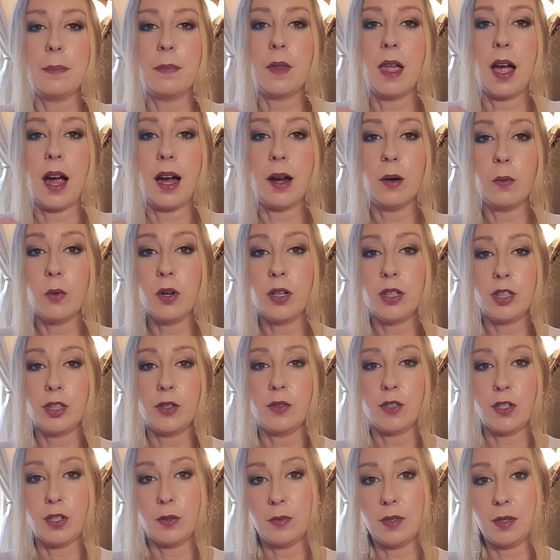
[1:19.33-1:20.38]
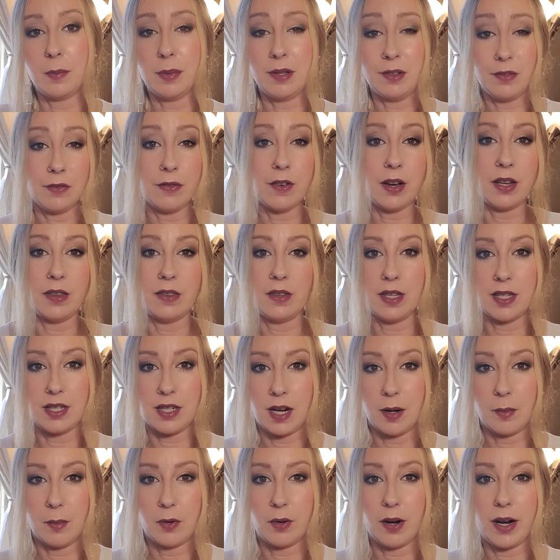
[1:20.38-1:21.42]
I want YouTube to be fun this
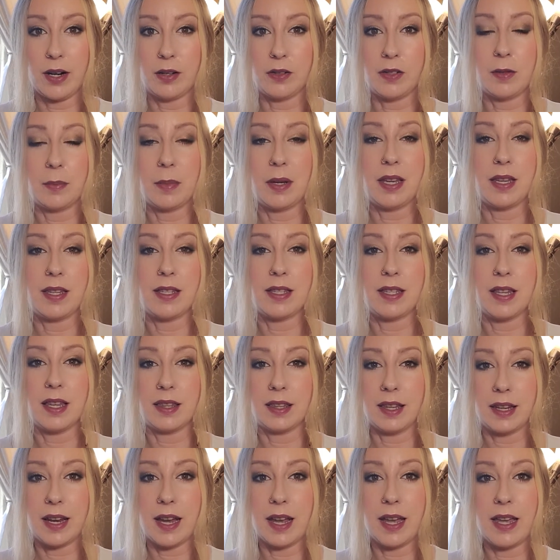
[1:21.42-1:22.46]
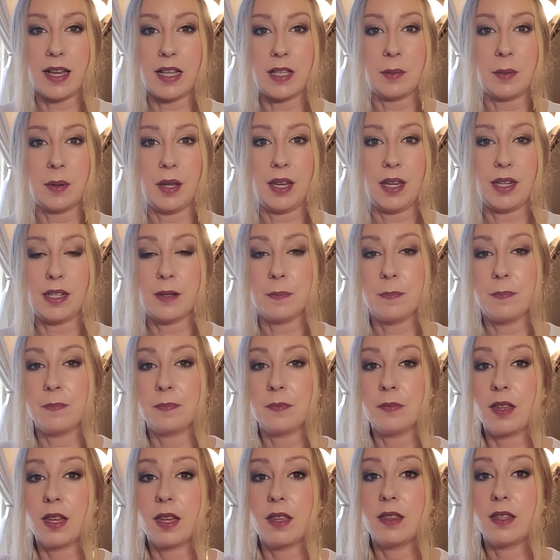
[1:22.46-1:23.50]
time around, because like I explained,
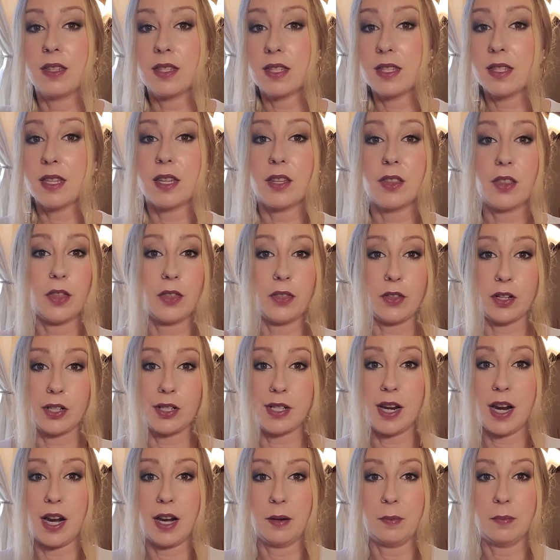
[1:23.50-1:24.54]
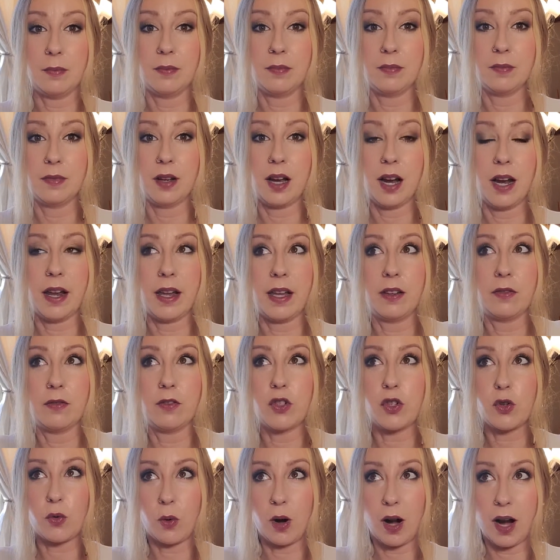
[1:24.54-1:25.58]
this is like the third time I have
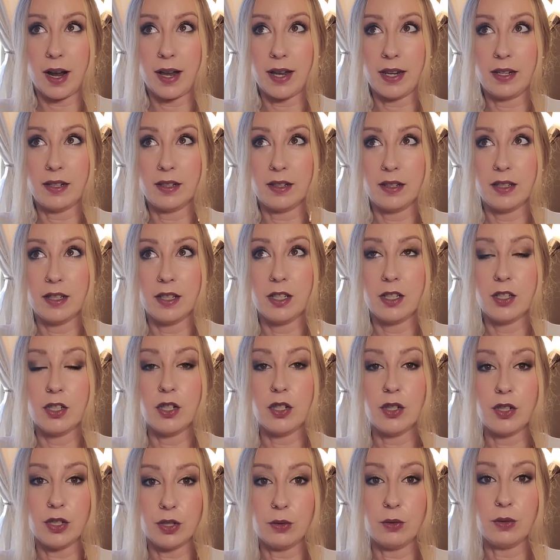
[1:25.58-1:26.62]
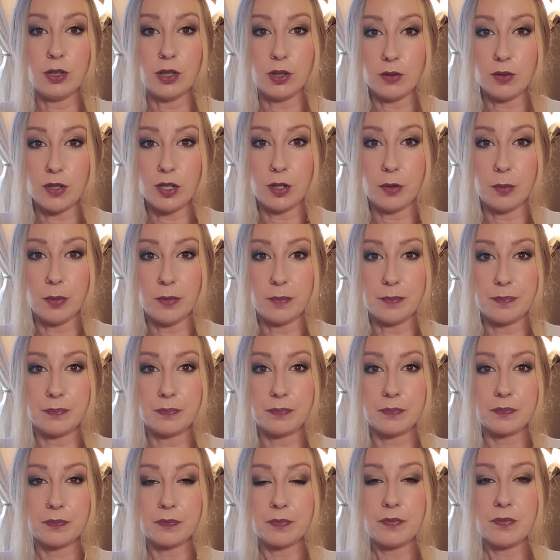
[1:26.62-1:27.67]
tried to do YouTube.
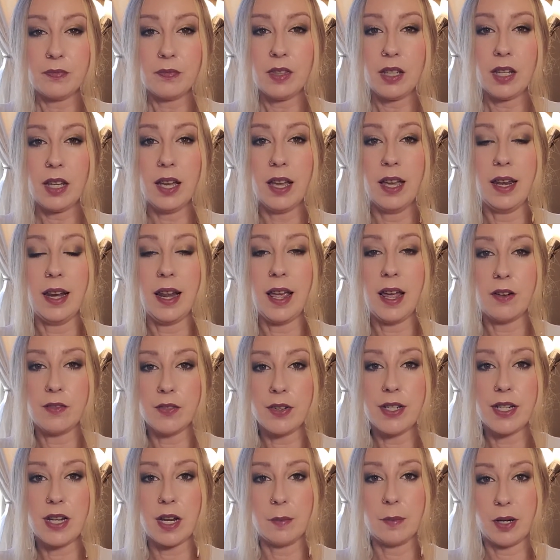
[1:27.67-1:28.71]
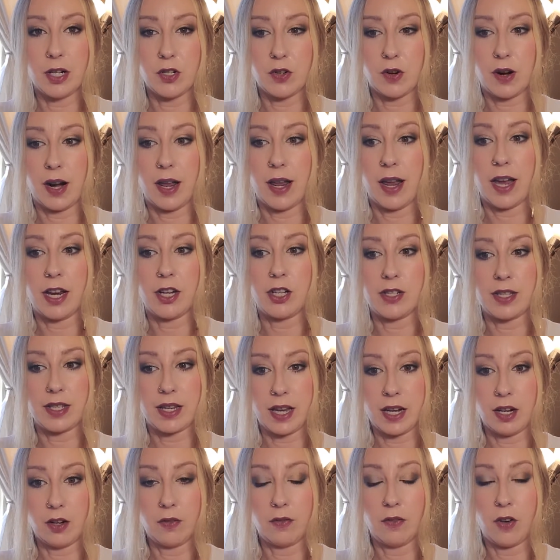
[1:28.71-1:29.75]
And every time I try, I just
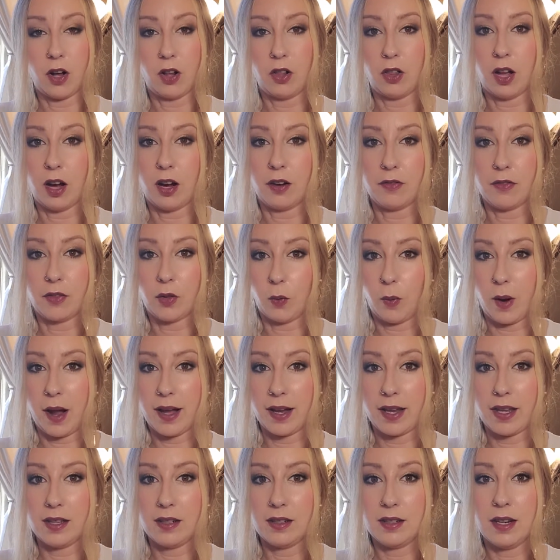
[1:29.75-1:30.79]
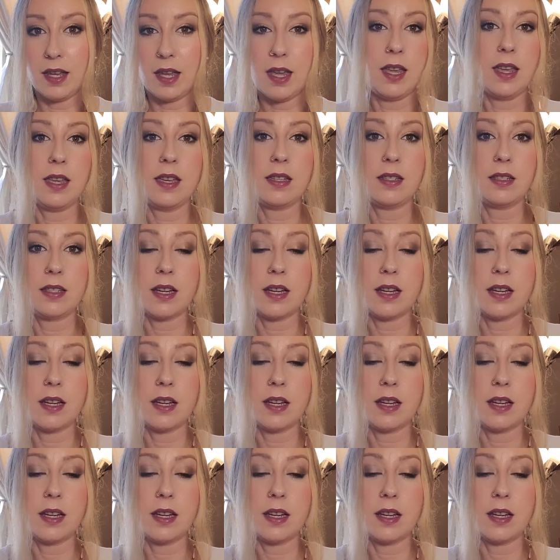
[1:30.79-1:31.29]
kind of fall off the wagon, and